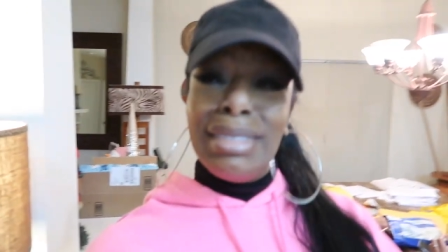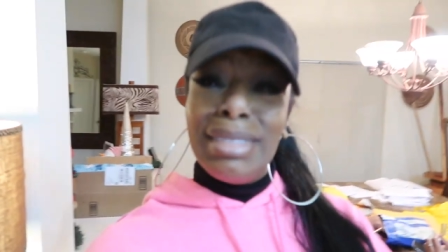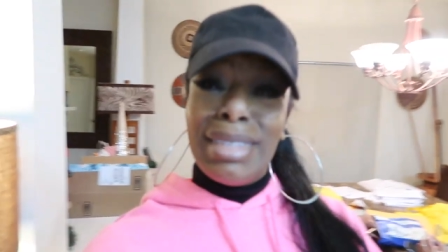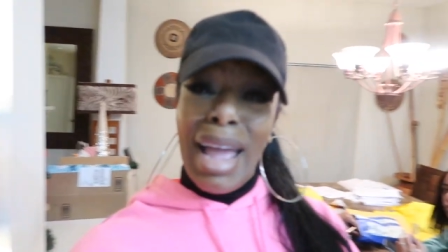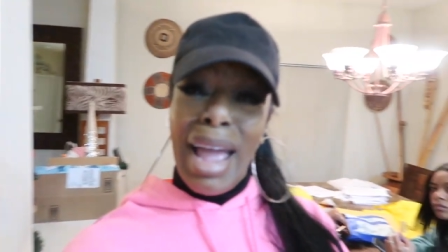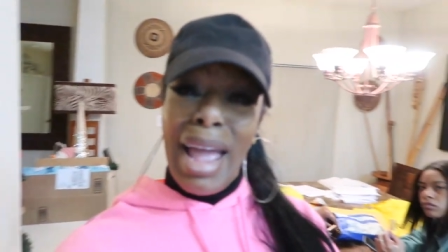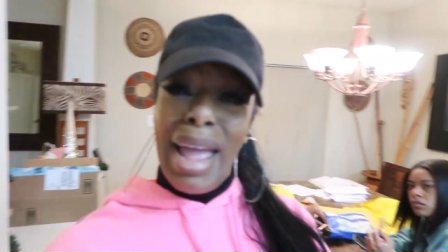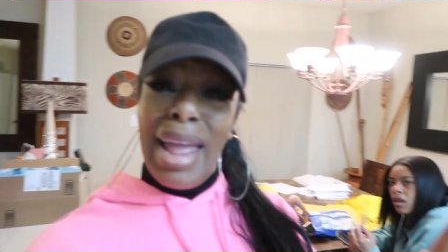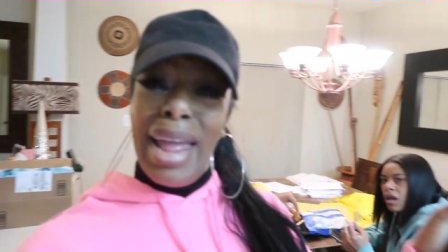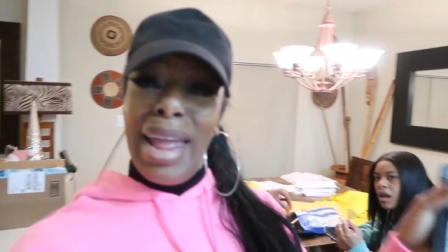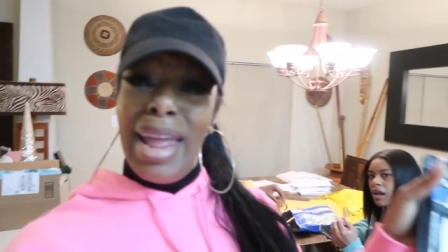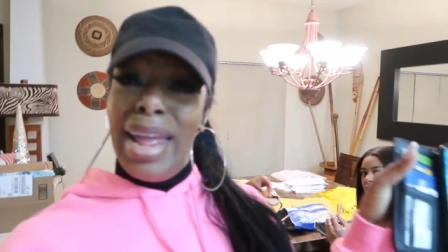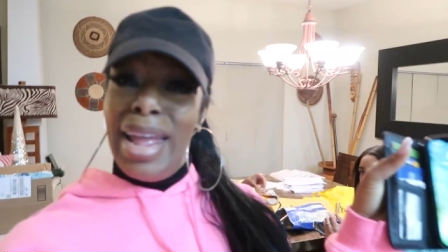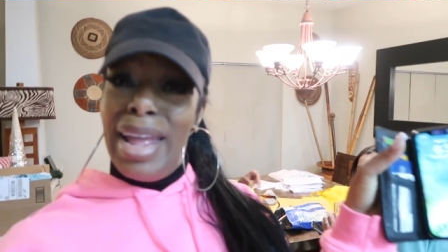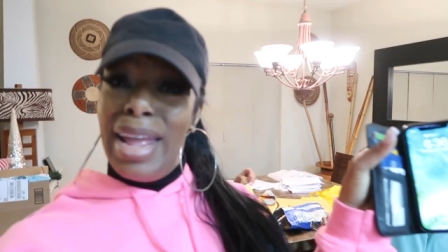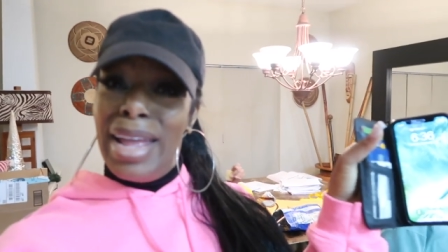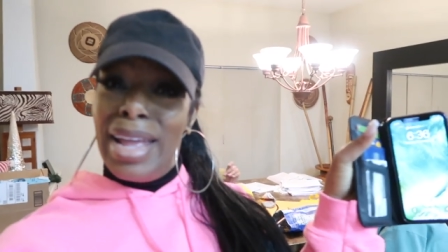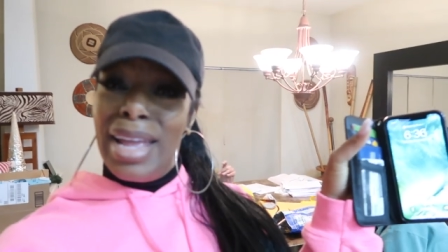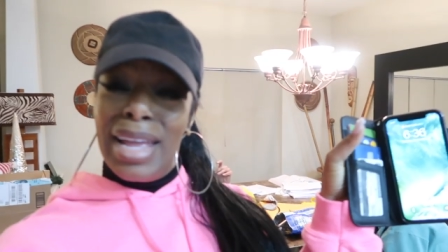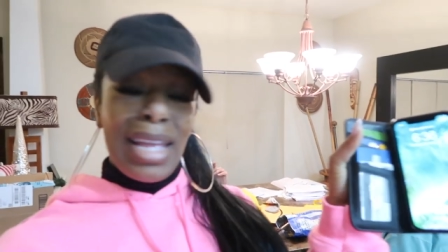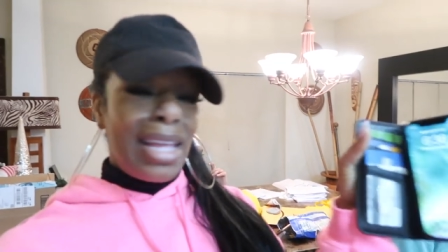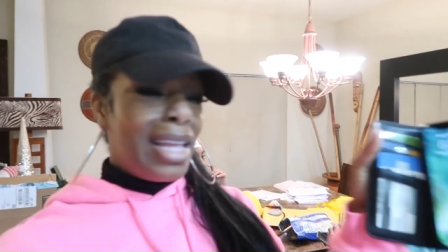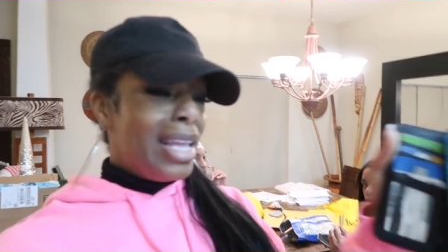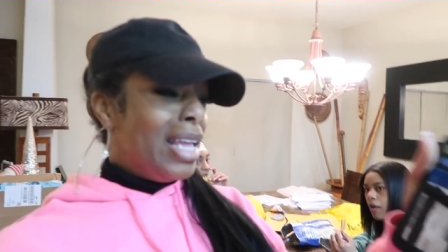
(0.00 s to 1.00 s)

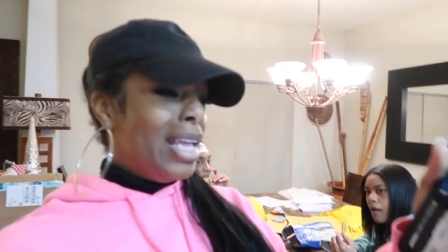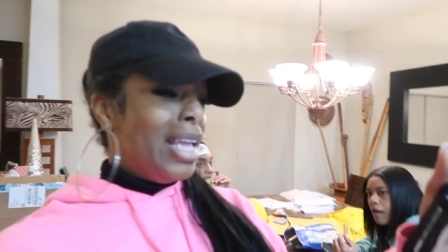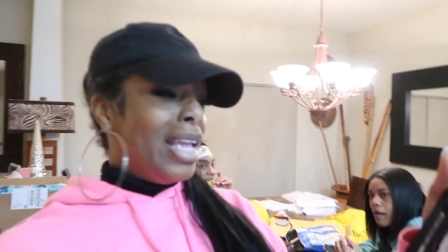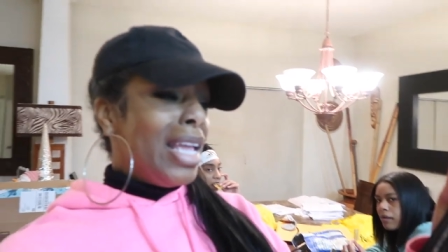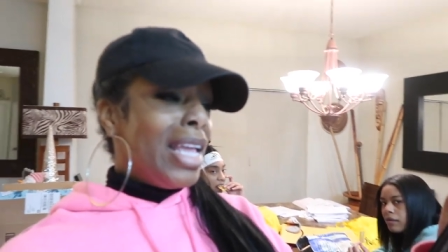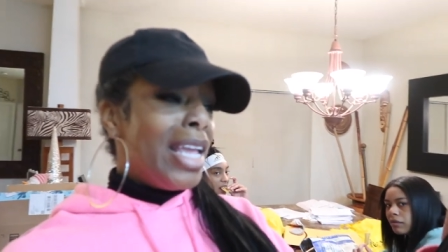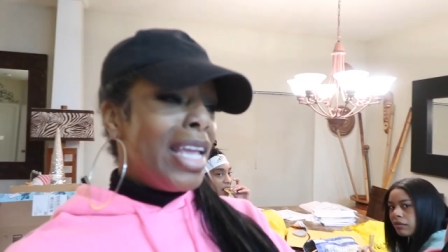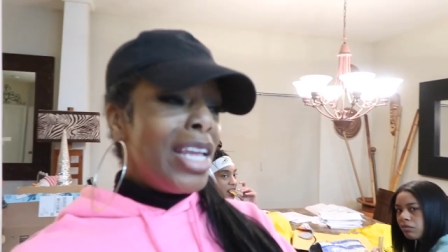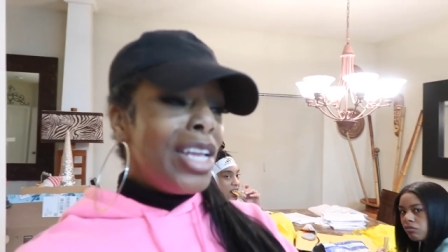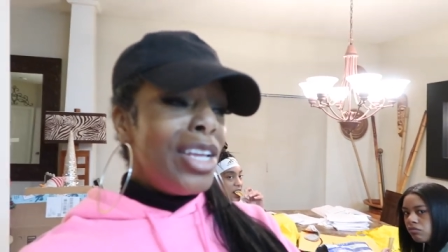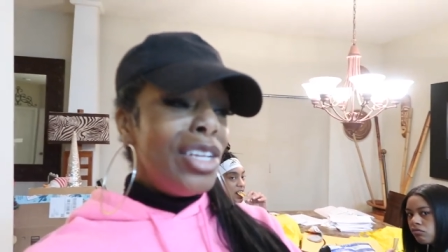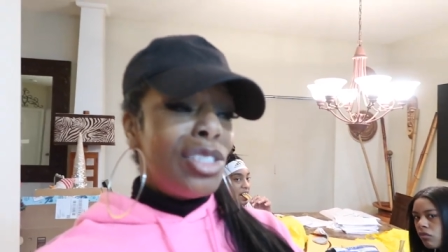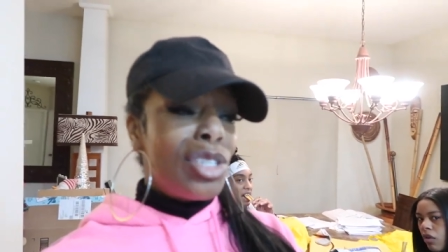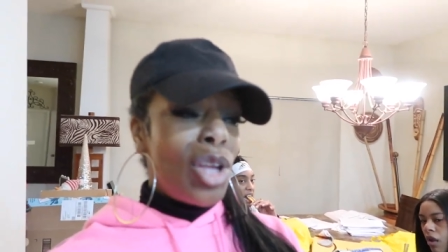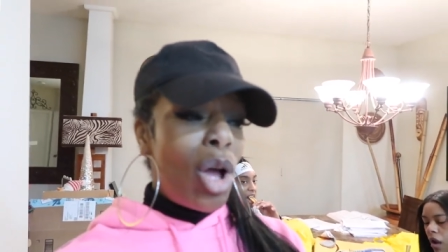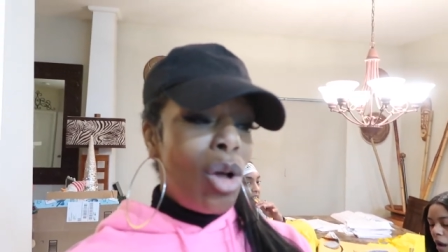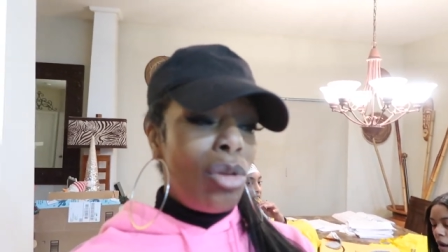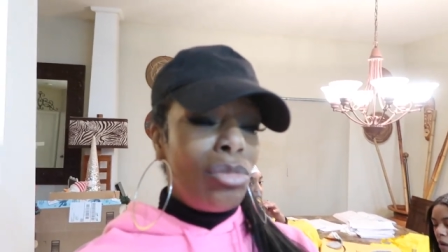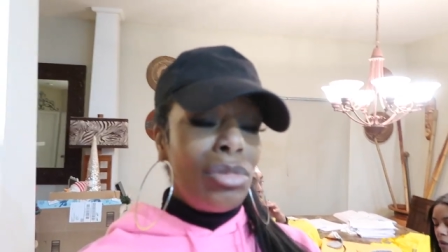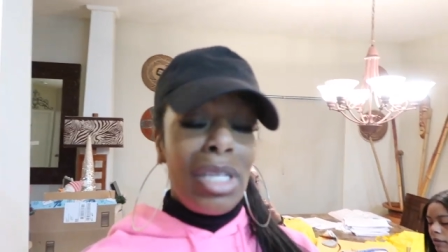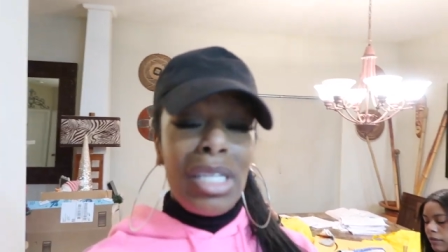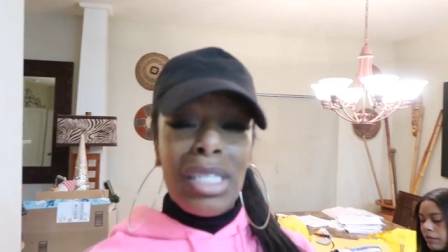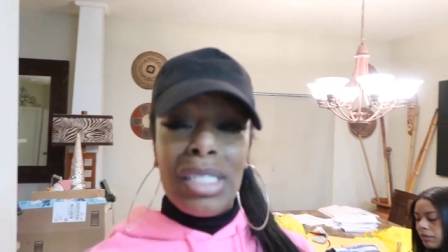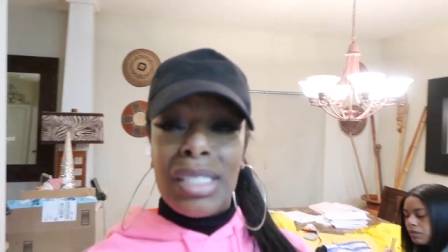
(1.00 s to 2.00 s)
Dang! It is
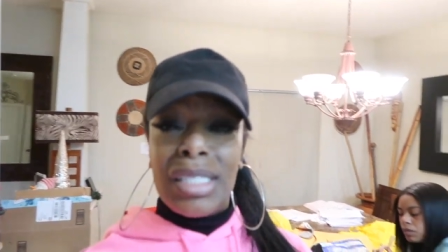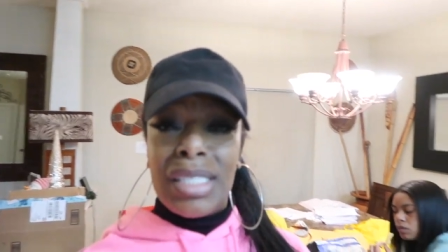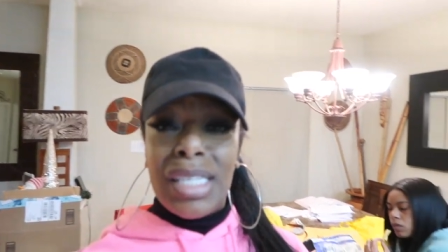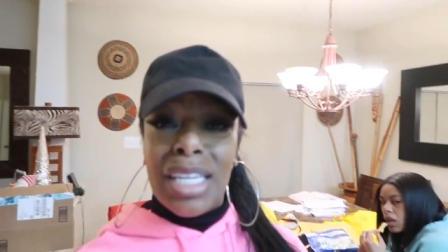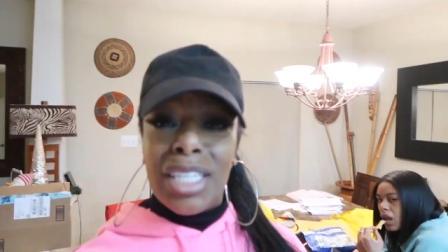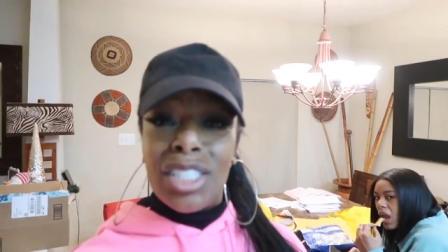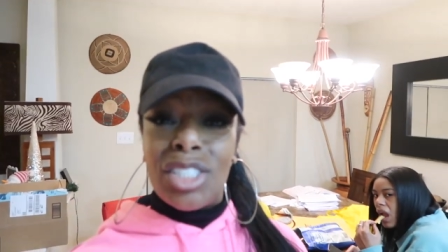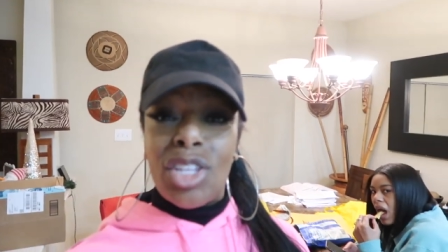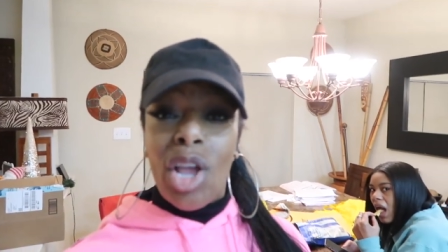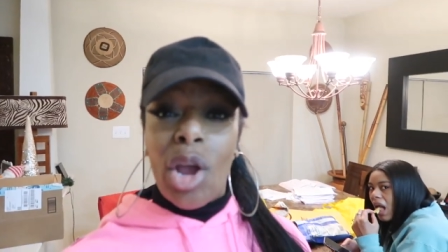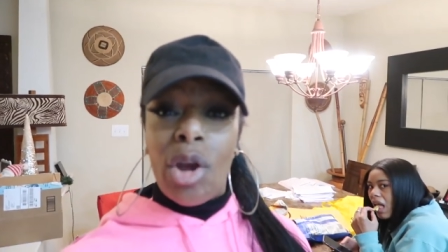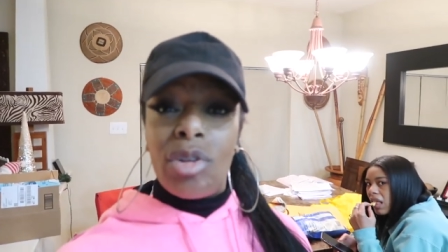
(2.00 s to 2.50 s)
only 6.36.